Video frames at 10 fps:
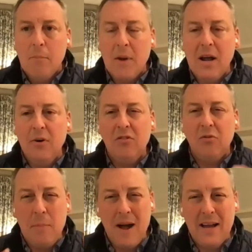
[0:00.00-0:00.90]
But I always
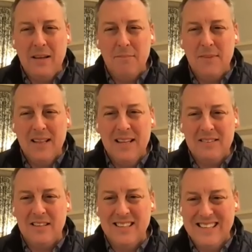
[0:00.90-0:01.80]
remind them,
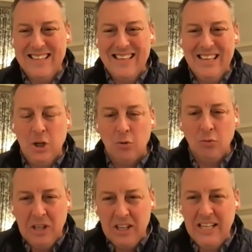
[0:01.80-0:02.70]
listen,
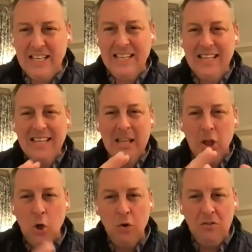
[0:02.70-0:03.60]
you're really
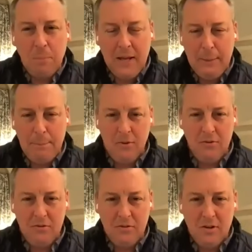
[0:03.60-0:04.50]
those
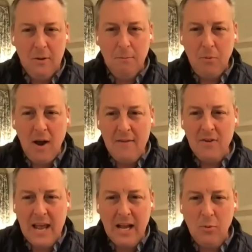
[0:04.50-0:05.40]
people's
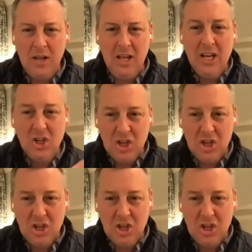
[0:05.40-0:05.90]
private equity